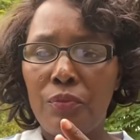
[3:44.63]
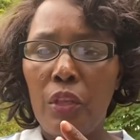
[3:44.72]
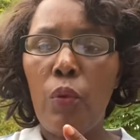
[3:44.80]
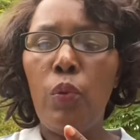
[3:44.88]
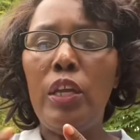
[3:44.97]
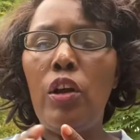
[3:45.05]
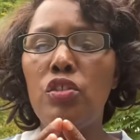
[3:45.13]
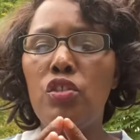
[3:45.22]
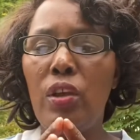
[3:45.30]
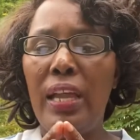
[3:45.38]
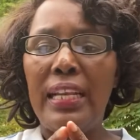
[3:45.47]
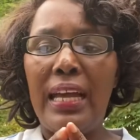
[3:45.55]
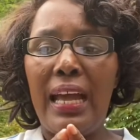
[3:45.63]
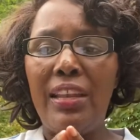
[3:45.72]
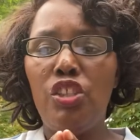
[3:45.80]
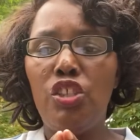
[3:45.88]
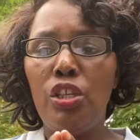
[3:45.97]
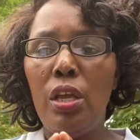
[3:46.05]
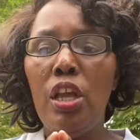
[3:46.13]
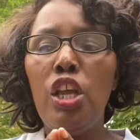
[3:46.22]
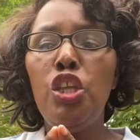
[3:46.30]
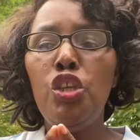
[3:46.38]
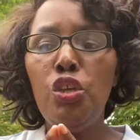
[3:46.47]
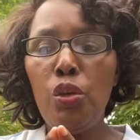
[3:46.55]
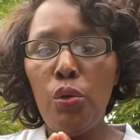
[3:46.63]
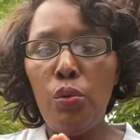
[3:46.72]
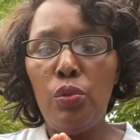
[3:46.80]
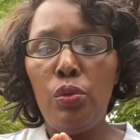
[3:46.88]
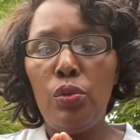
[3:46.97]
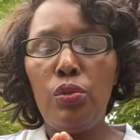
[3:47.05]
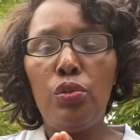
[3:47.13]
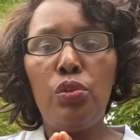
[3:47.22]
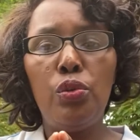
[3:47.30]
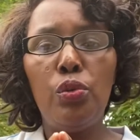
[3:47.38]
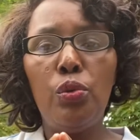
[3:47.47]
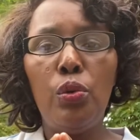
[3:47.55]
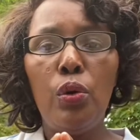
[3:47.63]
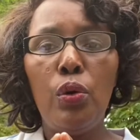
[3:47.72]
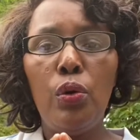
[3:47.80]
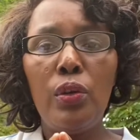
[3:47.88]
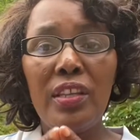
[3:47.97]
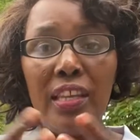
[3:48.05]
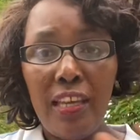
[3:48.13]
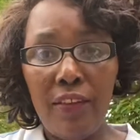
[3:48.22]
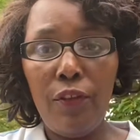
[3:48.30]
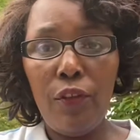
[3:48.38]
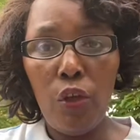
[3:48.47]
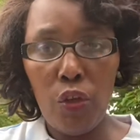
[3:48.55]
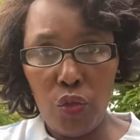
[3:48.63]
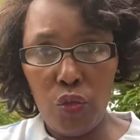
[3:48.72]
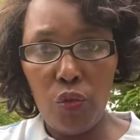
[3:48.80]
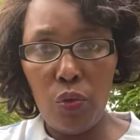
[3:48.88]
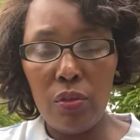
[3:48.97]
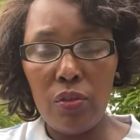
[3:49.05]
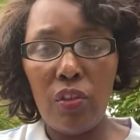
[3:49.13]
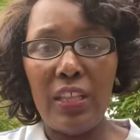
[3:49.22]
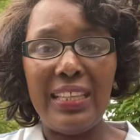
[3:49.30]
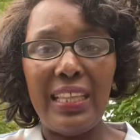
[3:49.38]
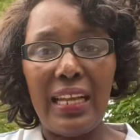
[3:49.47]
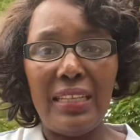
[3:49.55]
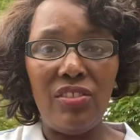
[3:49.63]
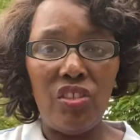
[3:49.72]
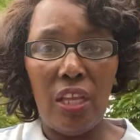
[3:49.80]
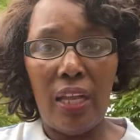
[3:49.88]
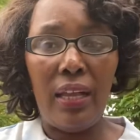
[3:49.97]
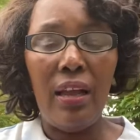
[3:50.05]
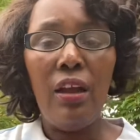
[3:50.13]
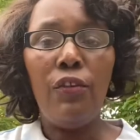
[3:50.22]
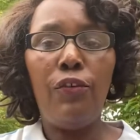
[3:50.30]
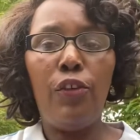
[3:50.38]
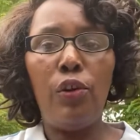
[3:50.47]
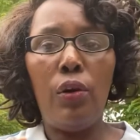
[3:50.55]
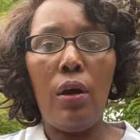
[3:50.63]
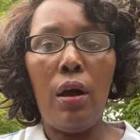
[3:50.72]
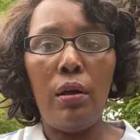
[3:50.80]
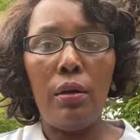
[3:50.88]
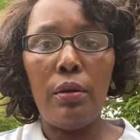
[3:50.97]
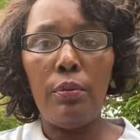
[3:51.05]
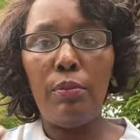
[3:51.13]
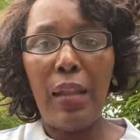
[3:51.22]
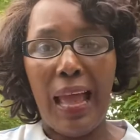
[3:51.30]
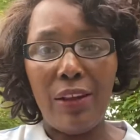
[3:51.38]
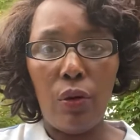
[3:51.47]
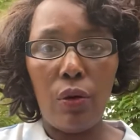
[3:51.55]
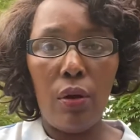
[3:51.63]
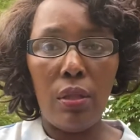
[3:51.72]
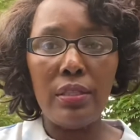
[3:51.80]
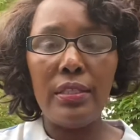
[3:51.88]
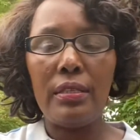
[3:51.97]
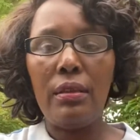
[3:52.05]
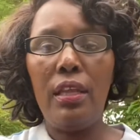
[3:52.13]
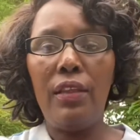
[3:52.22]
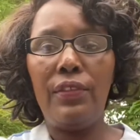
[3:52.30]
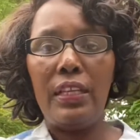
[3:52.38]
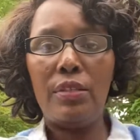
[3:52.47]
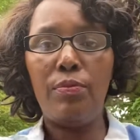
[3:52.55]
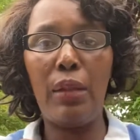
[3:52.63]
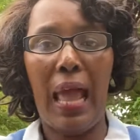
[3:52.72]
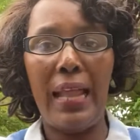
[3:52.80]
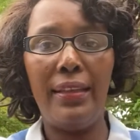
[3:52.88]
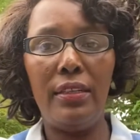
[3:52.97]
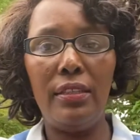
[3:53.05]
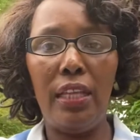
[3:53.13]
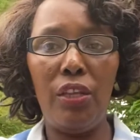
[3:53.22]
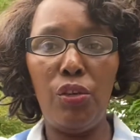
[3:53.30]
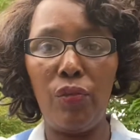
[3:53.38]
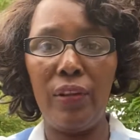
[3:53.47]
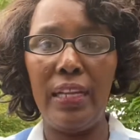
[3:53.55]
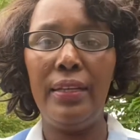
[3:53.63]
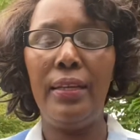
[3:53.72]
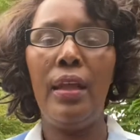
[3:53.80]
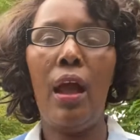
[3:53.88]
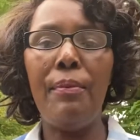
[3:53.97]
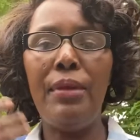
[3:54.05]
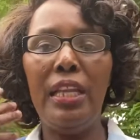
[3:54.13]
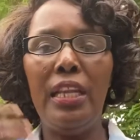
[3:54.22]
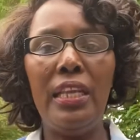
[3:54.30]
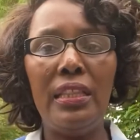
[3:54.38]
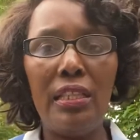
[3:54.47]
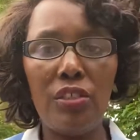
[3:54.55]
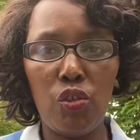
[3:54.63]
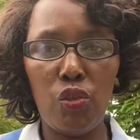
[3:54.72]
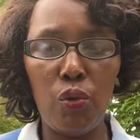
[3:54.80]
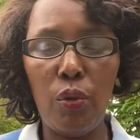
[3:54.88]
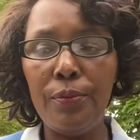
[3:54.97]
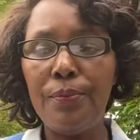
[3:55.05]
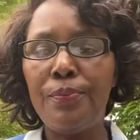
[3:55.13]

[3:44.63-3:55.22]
We also encourage you to give your stool so that they can check for blood occult if there's blood in the in the stool.